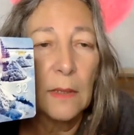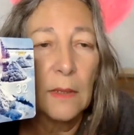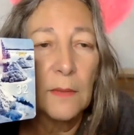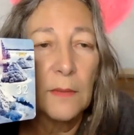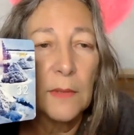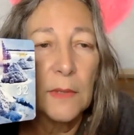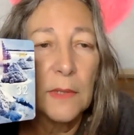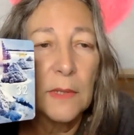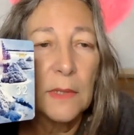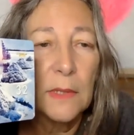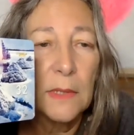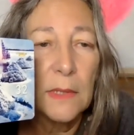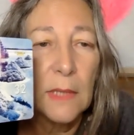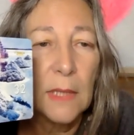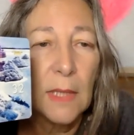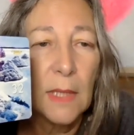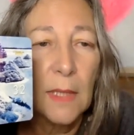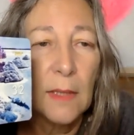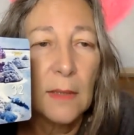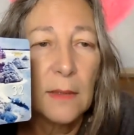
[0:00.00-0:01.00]
This is,
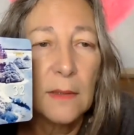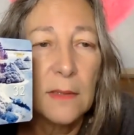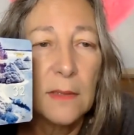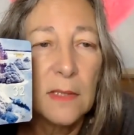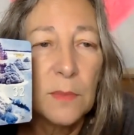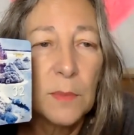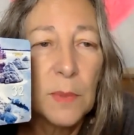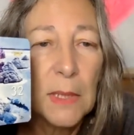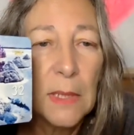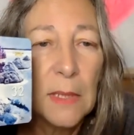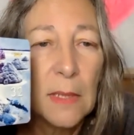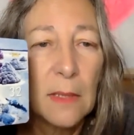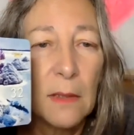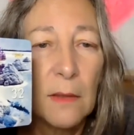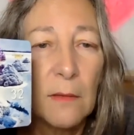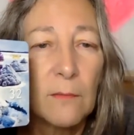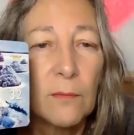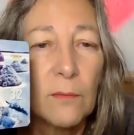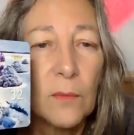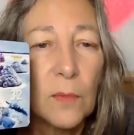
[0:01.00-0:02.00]
again, speaking
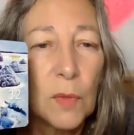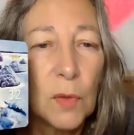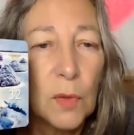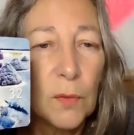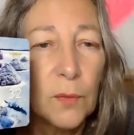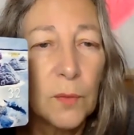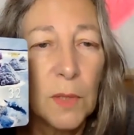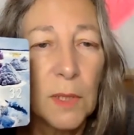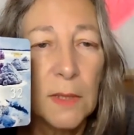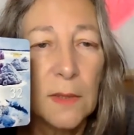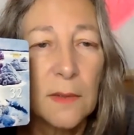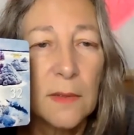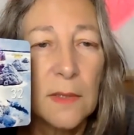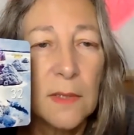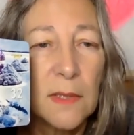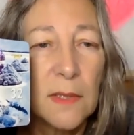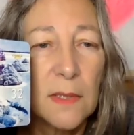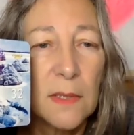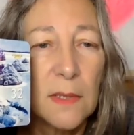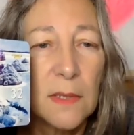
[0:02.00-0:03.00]
of movement,
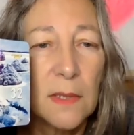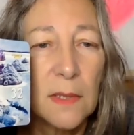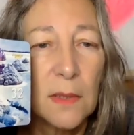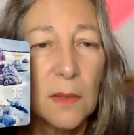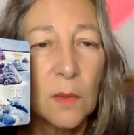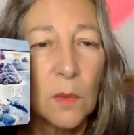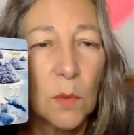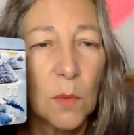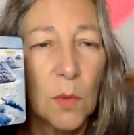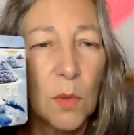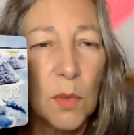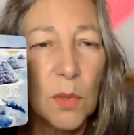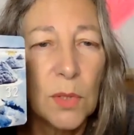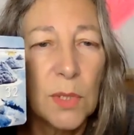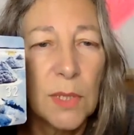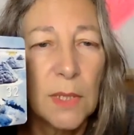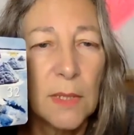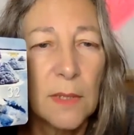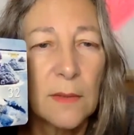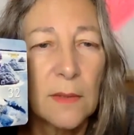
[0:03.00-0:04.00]
this is in
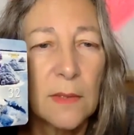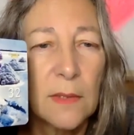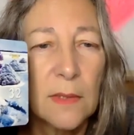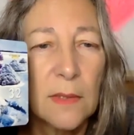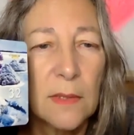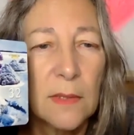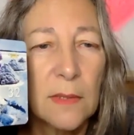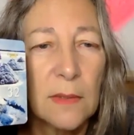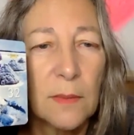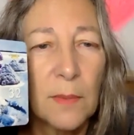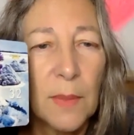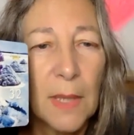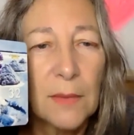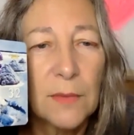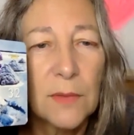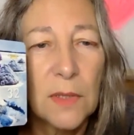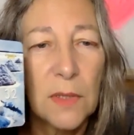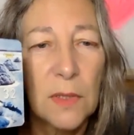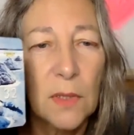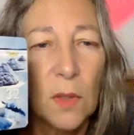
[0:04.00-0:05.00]
water. This is
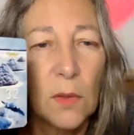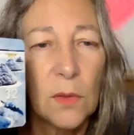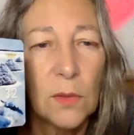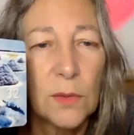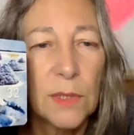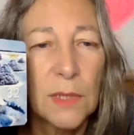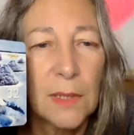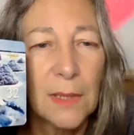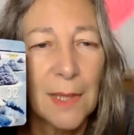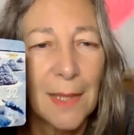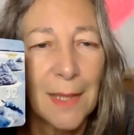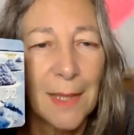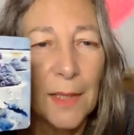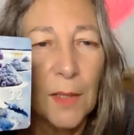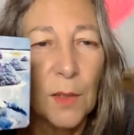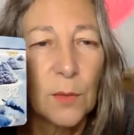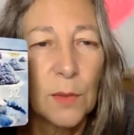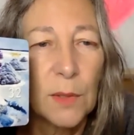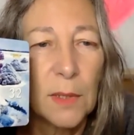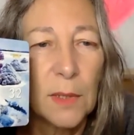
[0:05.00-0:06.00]
about salt and
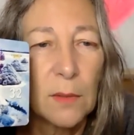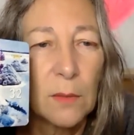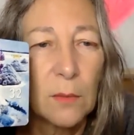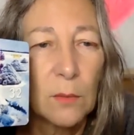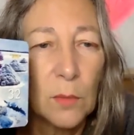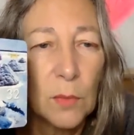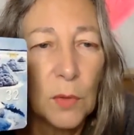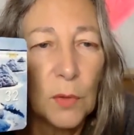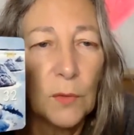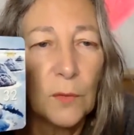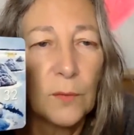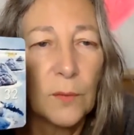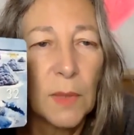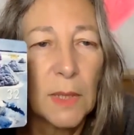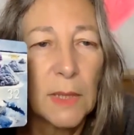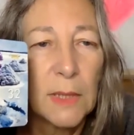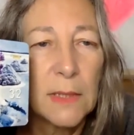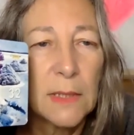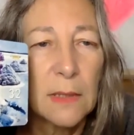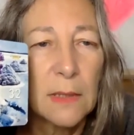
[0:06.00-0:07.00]
liquid and
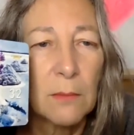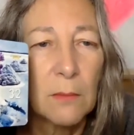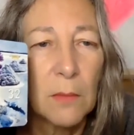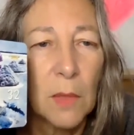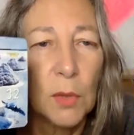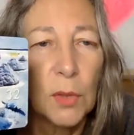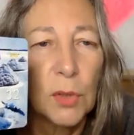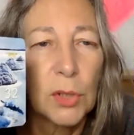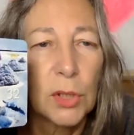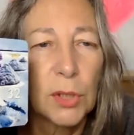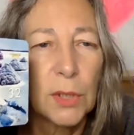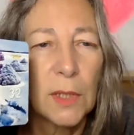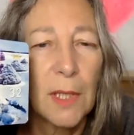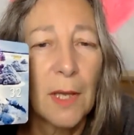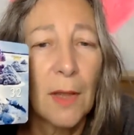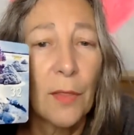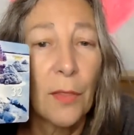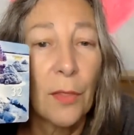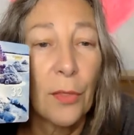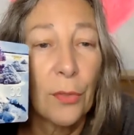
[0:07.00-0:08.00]
movement and motion
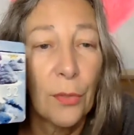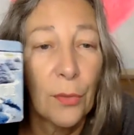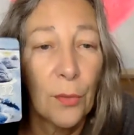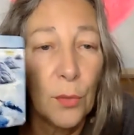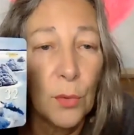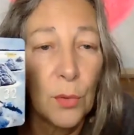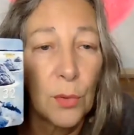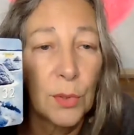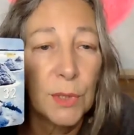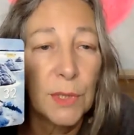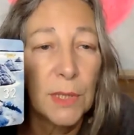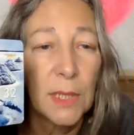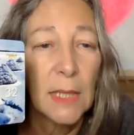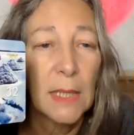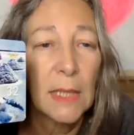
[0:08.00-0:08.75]
and thought,